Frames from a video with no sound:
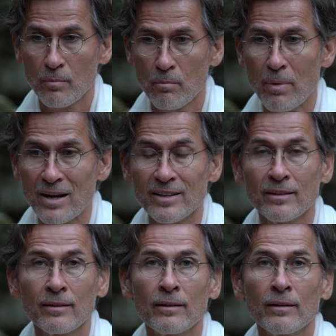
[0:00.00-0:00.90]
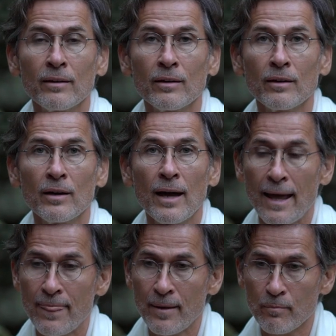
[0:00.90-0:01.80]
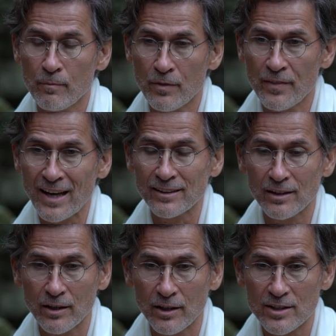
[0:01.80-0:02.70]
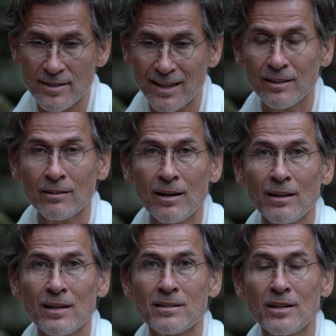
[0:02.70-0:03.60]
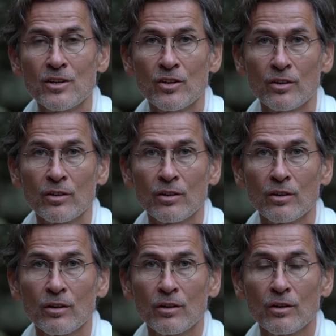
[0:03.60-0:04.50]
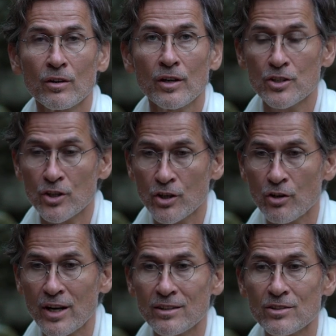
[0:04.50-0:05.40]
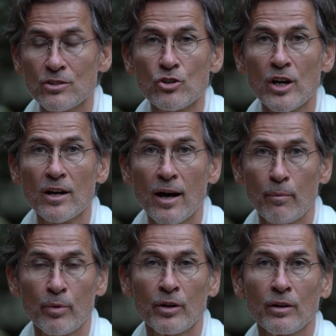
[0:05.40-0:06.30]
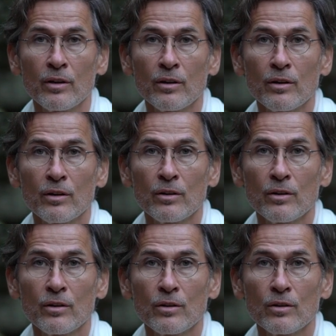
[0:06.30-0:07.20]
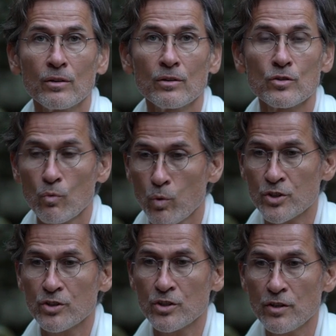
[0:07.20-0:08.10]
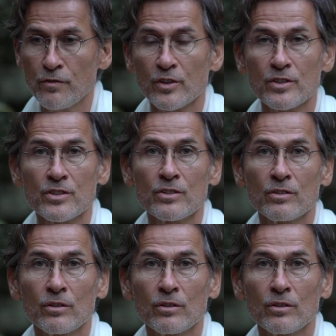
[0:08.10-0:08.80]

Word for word: body. And the, that sudden realization is the greatest shake-up. So what's the difference?